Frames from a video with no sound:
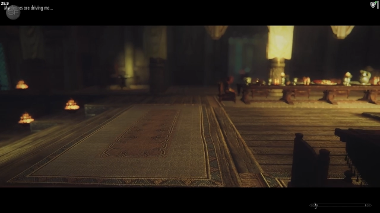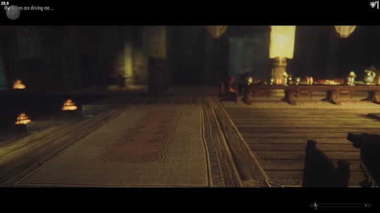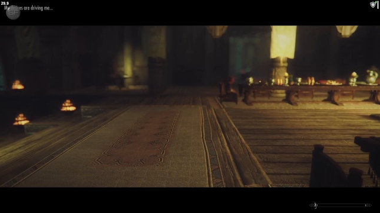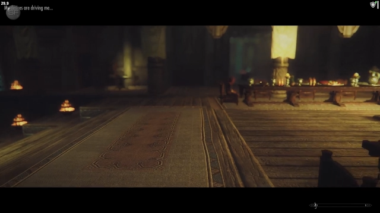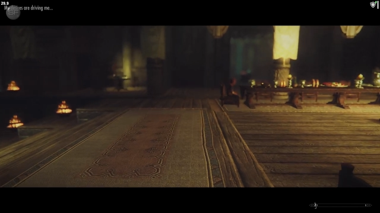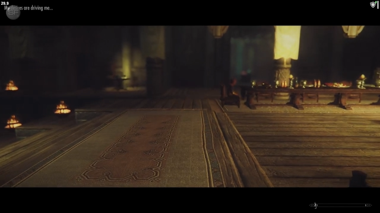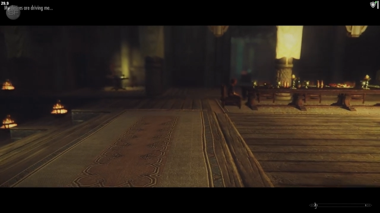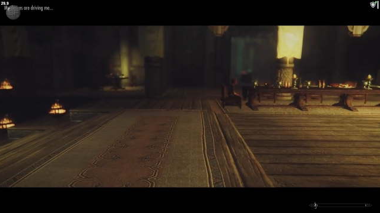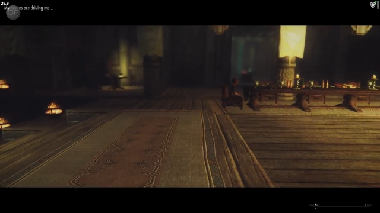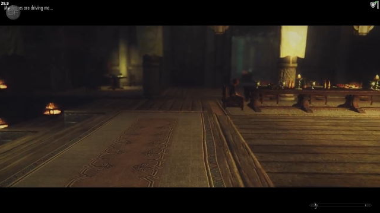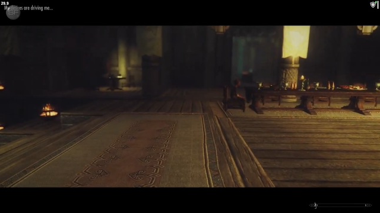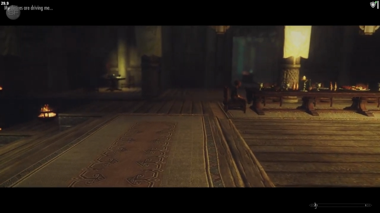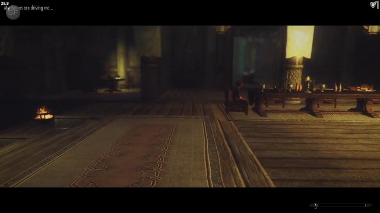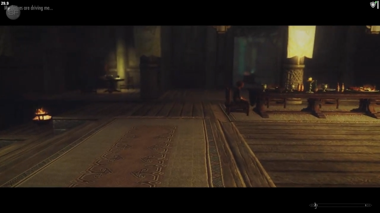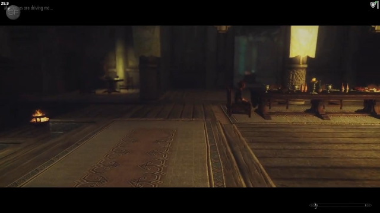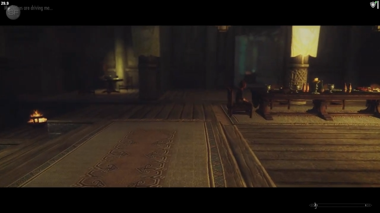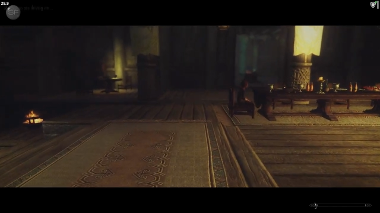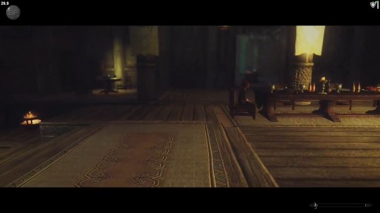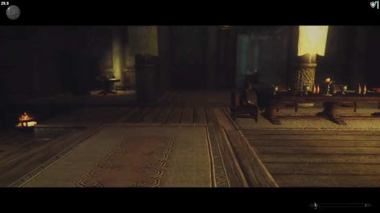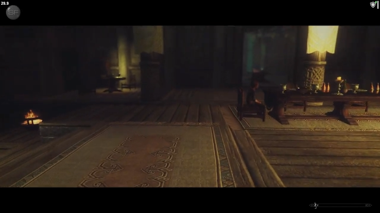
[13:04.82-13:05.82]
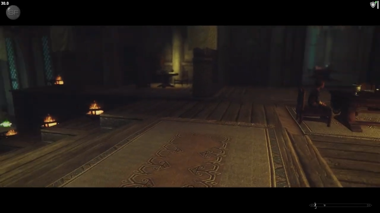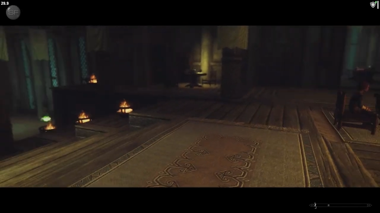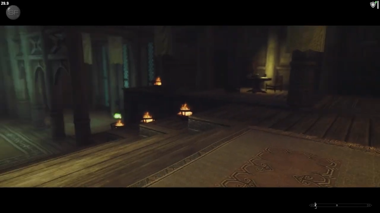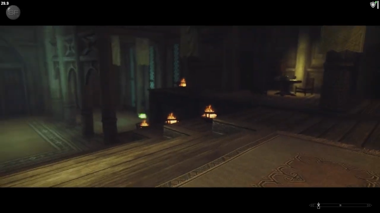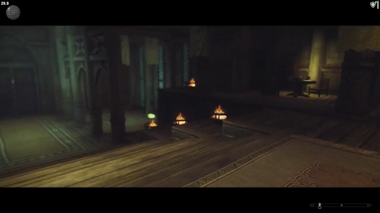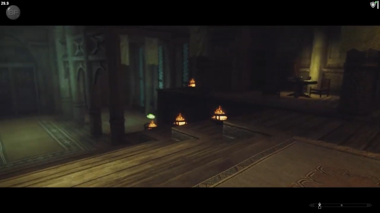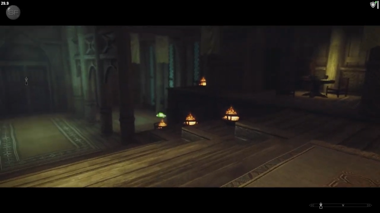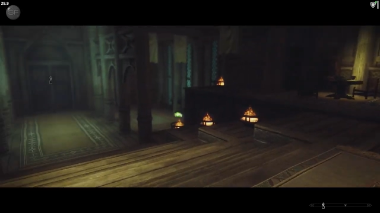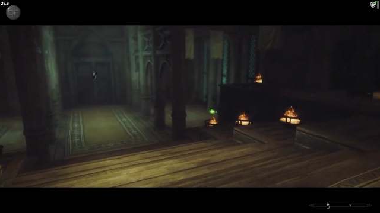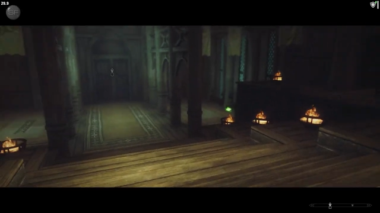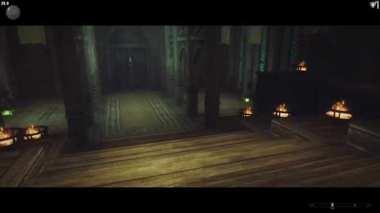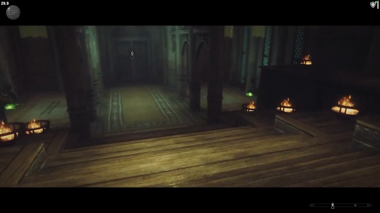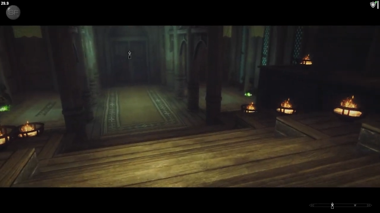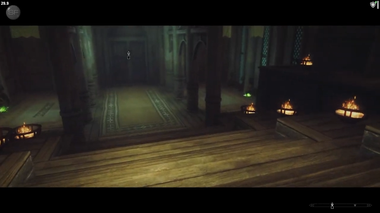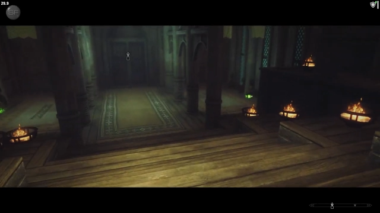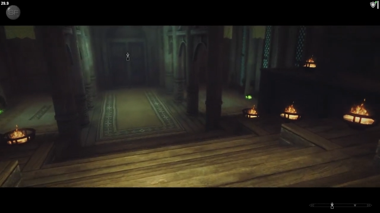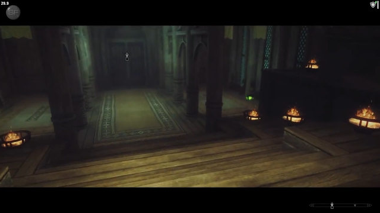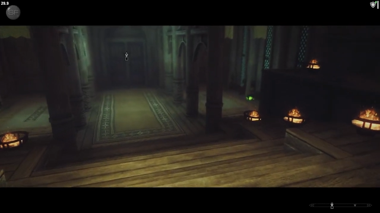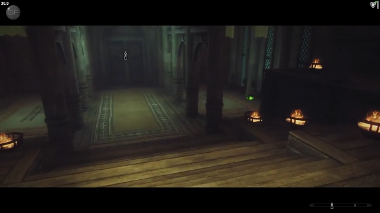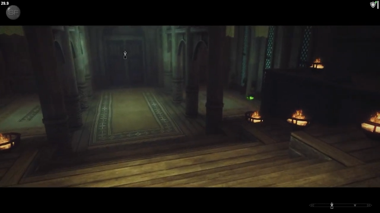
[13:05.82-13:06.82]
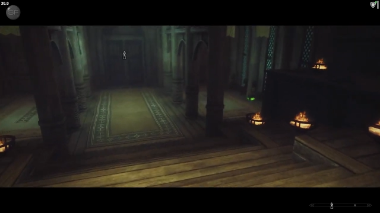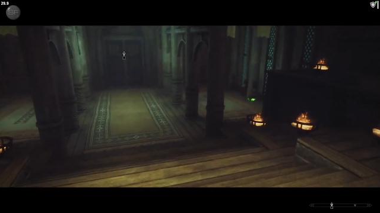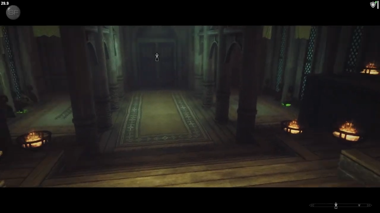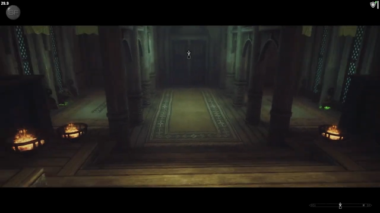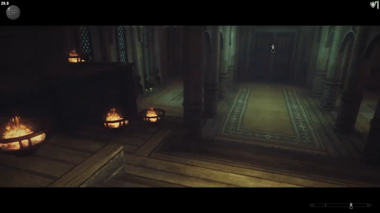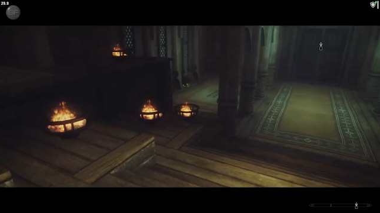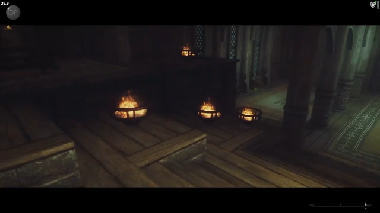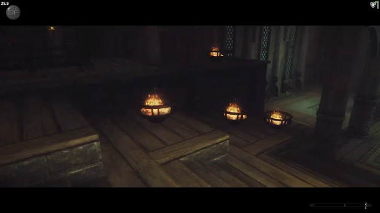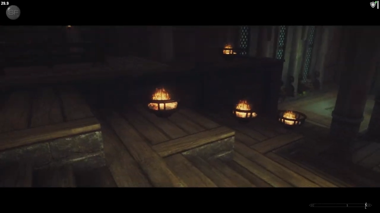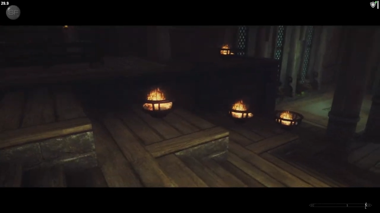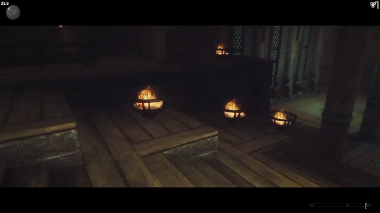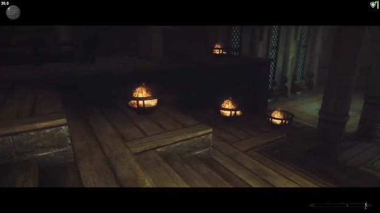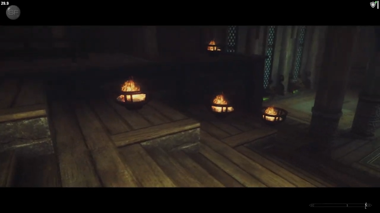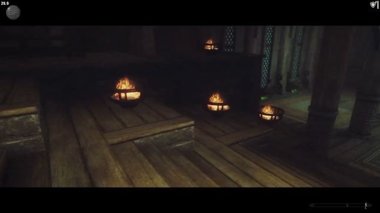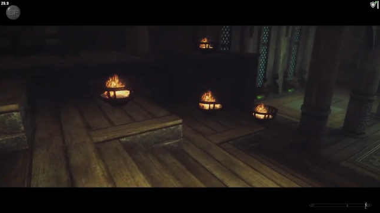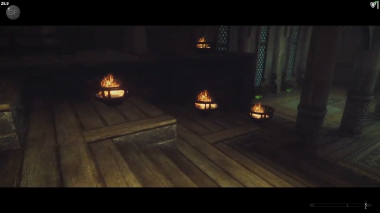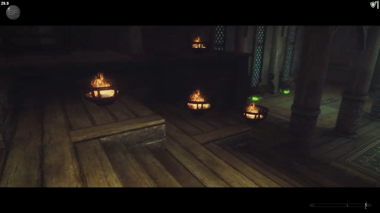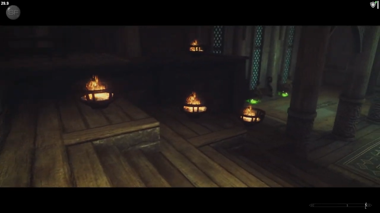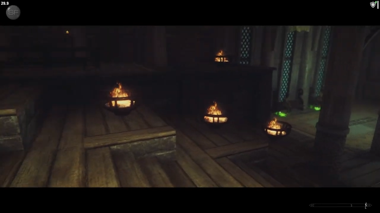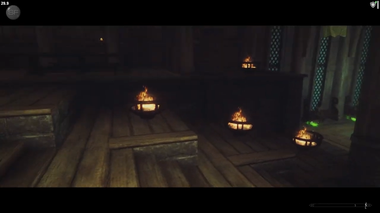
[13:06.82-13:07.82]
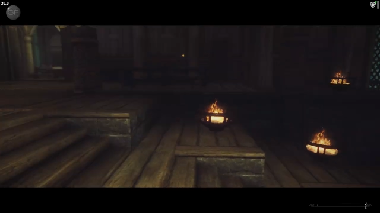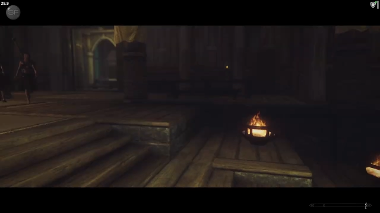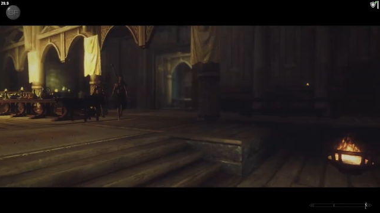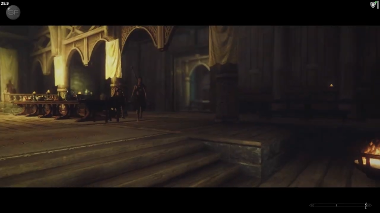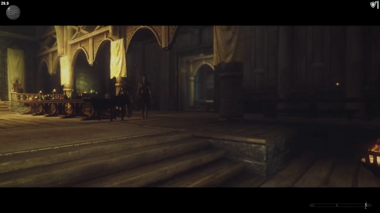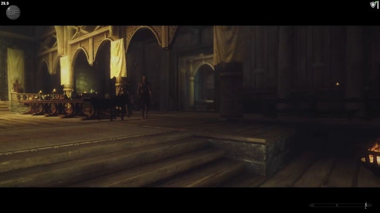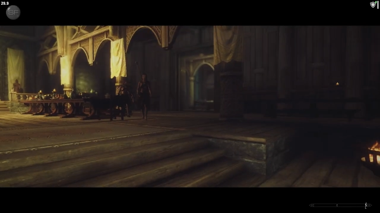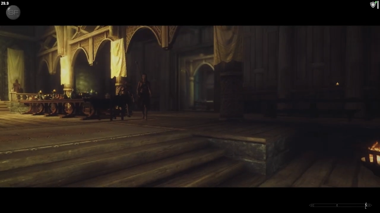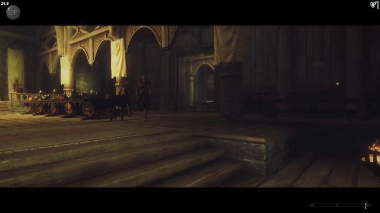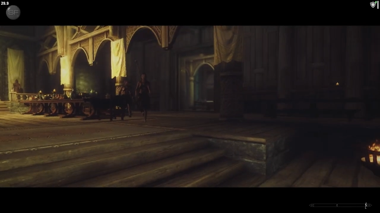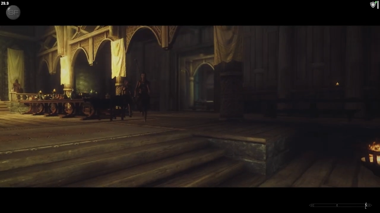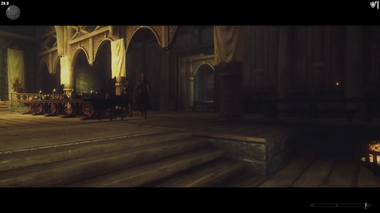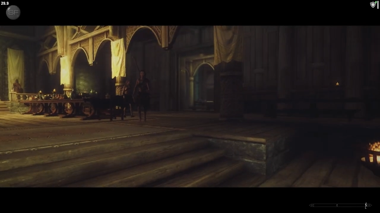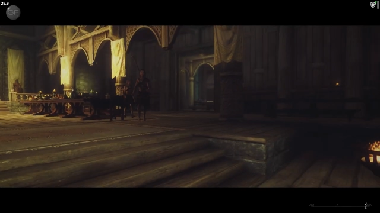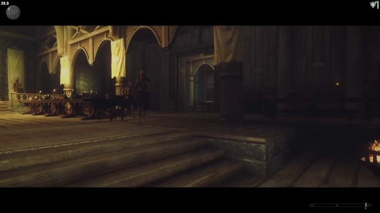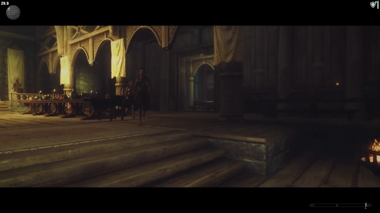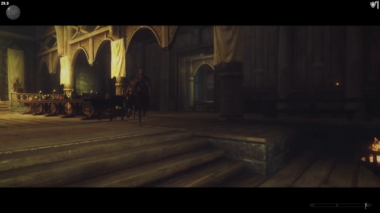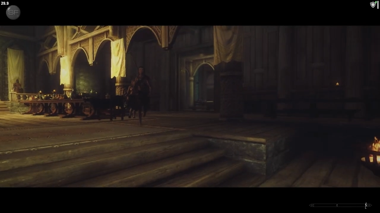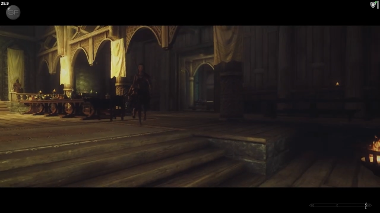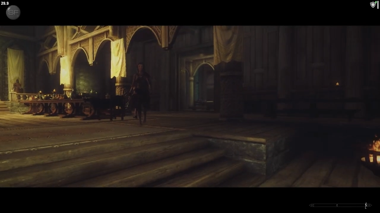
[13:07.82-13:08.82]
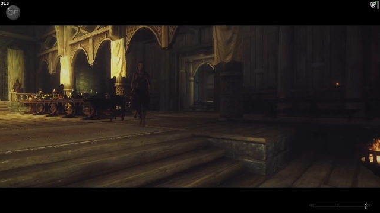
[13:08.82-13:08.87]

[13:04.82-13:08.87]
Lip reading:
Nobody's mouth can be seen.